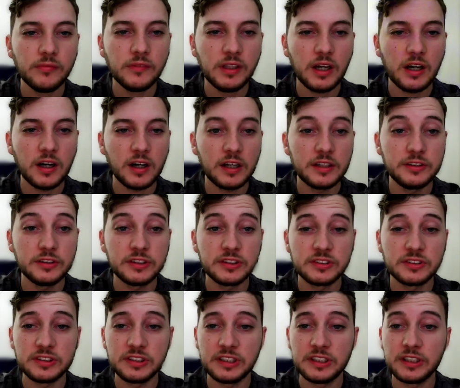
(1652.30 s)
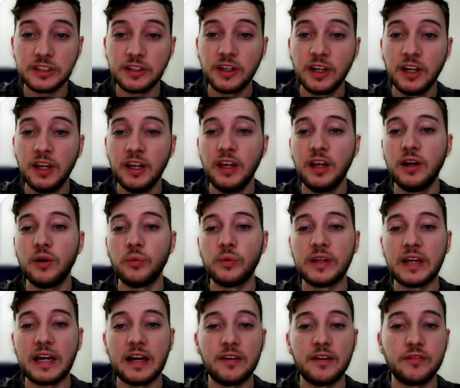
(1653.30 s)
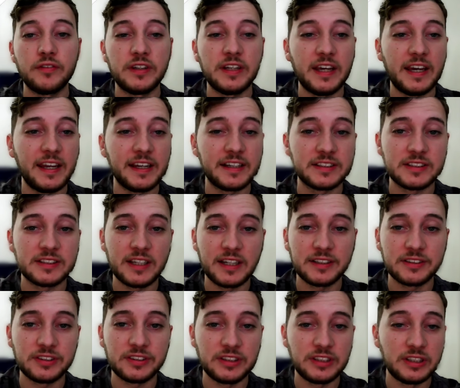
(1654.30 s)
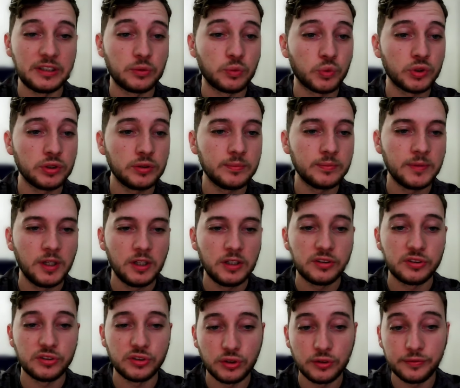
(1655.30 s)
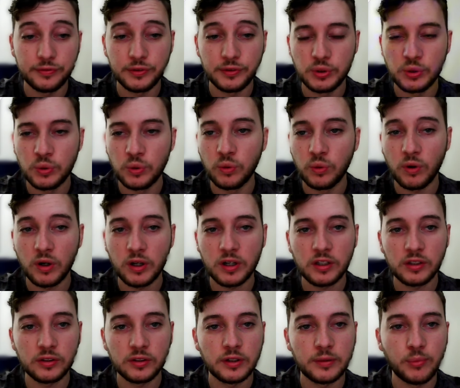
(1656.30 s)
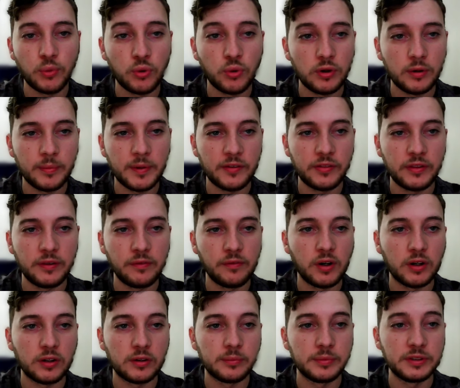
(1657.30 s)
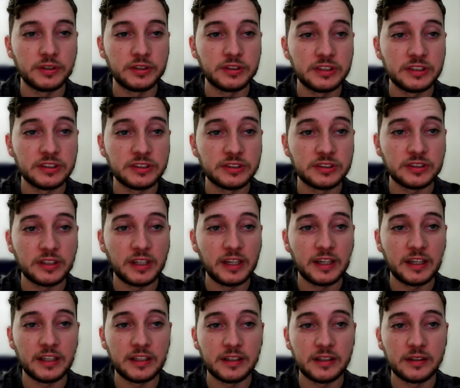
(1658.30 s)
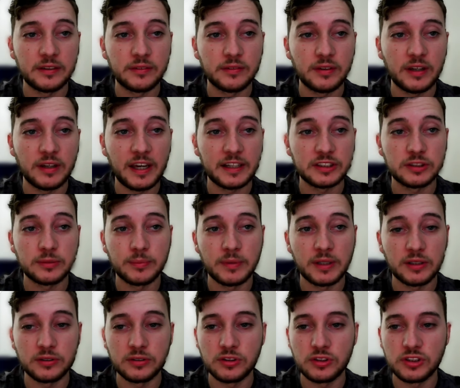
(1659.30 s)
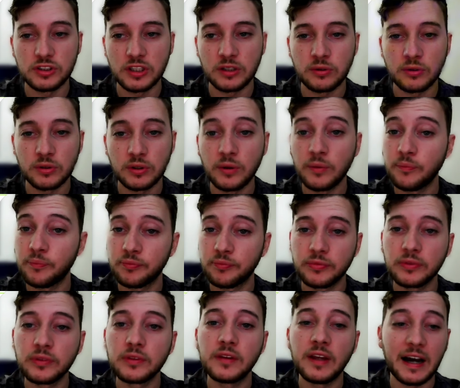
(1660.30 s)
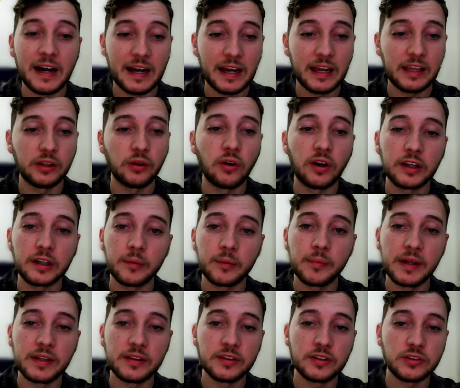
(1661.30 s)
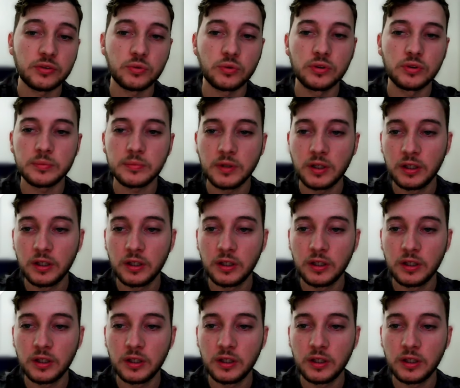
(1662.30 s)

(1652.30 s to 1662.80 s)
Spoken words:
And you can see here we have an XXE room. So if you want to learn more about the vulnerabilities and XML in general, highly recommend this room.